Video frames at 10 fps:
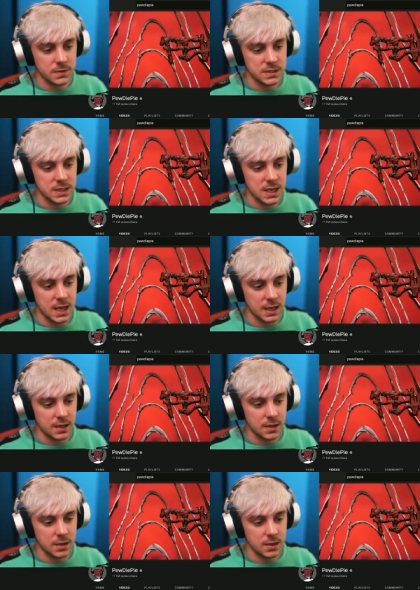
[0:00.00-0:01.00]
today
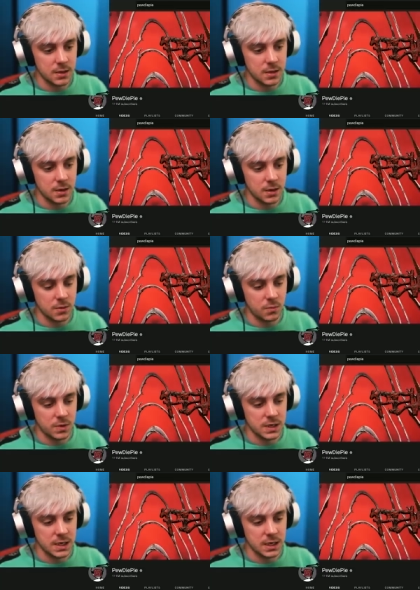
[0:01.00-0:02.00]
or
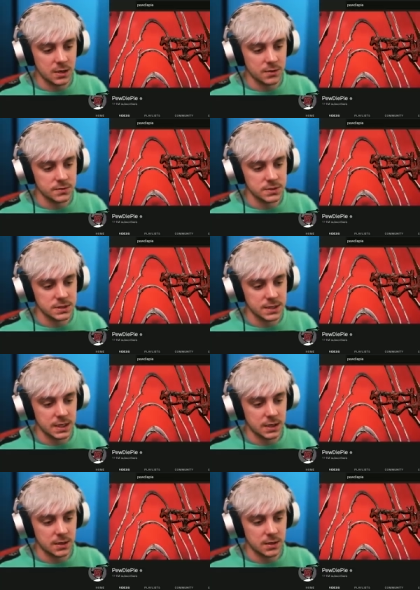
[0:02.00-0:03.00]
one day ago, just
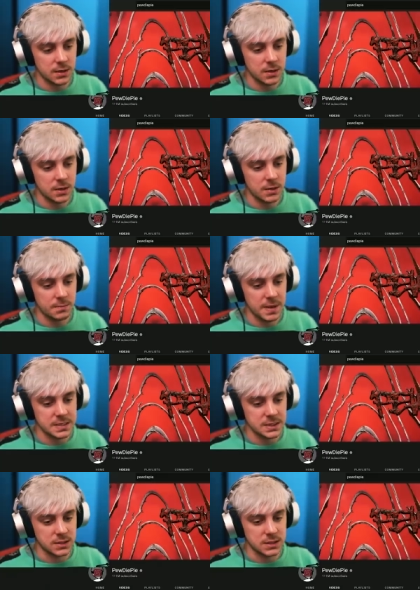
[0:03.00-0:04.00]
like
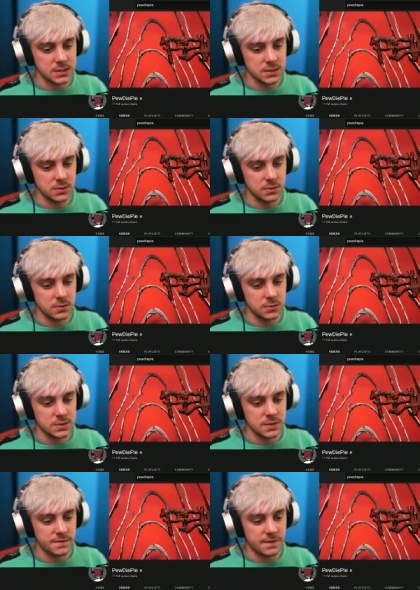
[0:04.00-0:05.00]
basically two
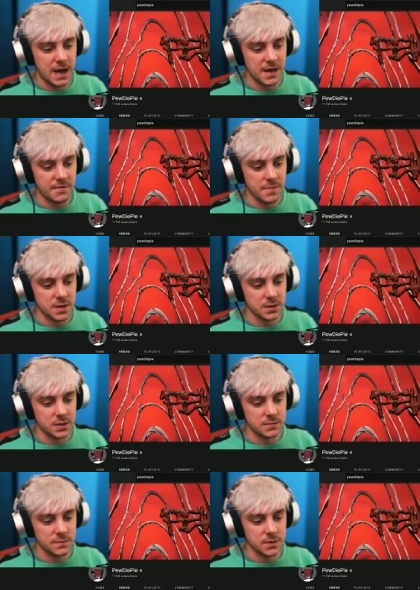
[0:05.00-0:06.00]
to five
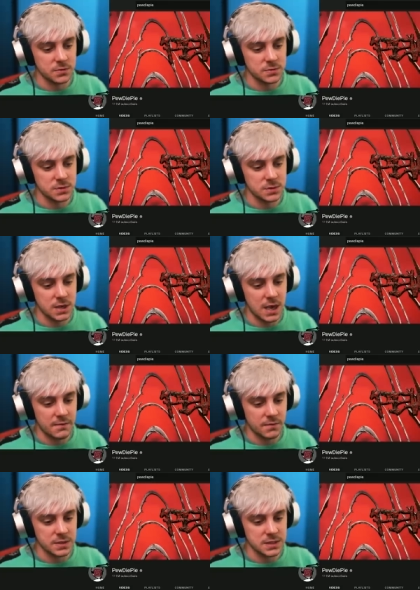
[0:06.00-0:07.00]
million views
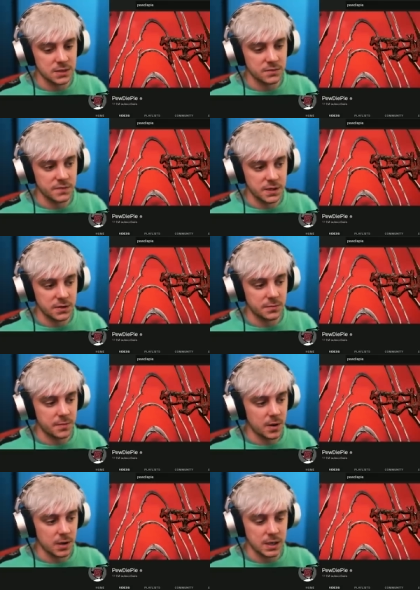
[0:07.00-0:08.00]
every single video.
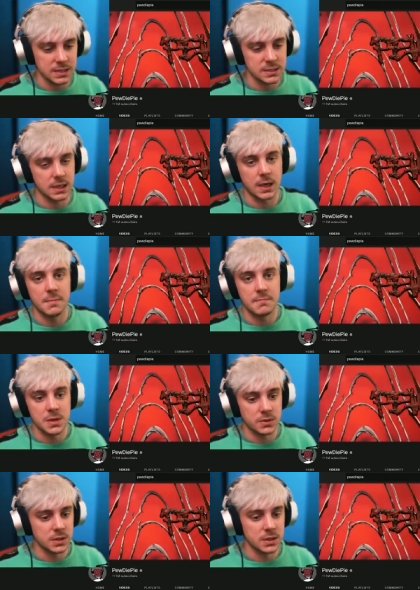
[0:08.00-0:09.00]
Mark gets like a
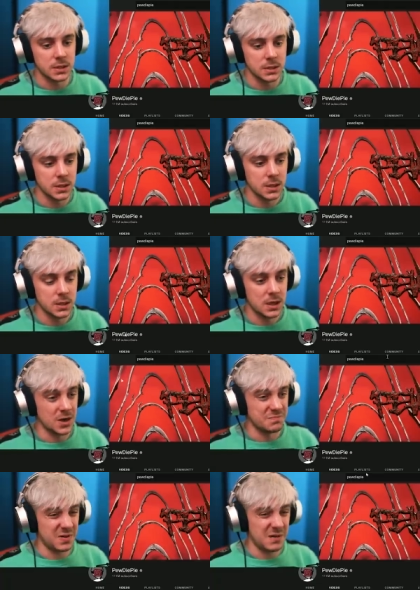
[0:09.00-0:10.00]
million,
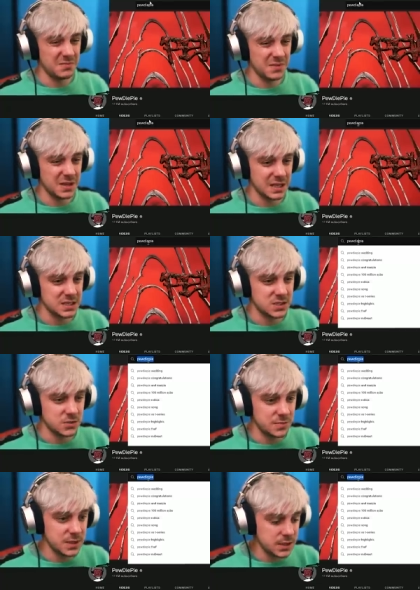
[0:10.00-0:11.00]
or probably like
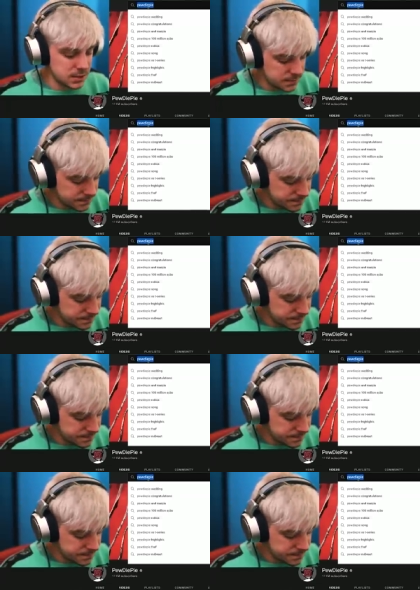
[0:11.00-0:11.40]
two million.